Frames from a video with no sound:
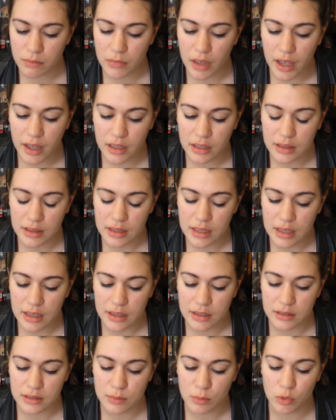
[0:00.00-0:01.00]
I think
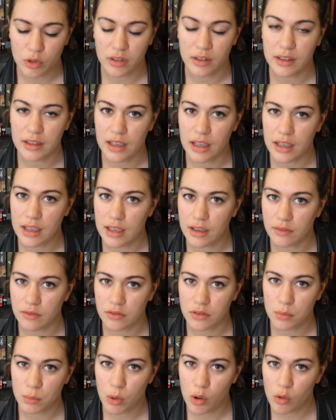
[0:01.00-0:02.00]
it's more like a
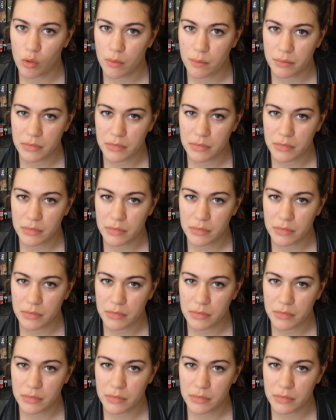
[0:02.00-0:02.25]
gift poem